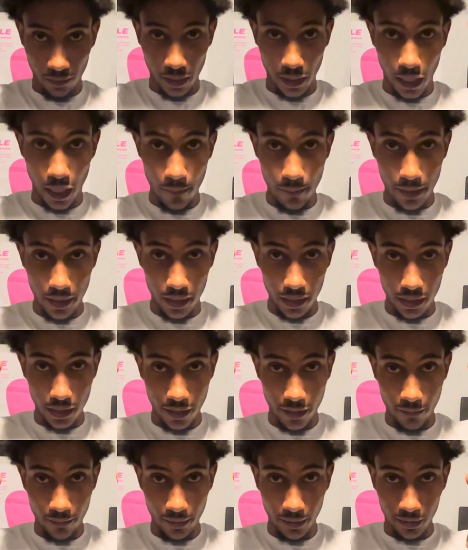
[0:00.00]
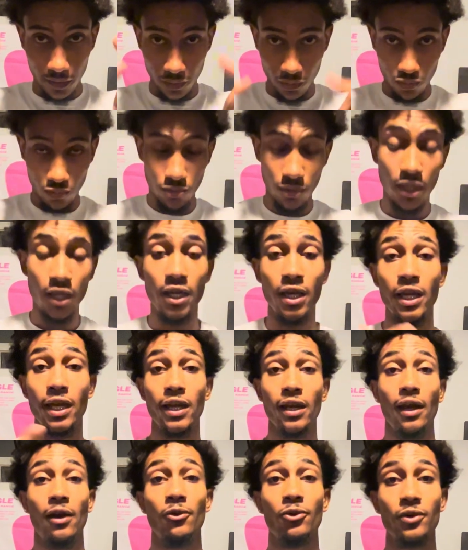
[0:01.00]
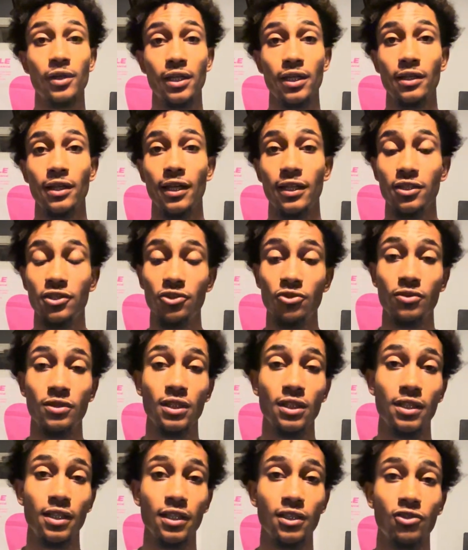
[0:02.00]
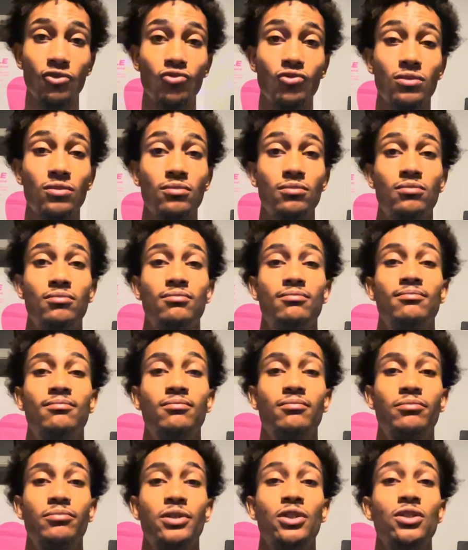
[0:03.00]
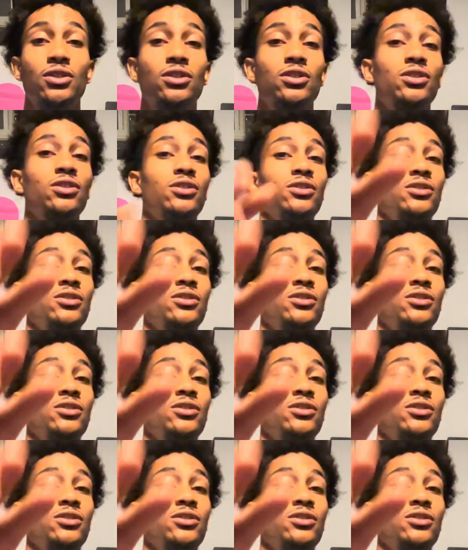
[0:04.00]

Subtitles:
comment it down below, and I will get at you in the next one. Peace.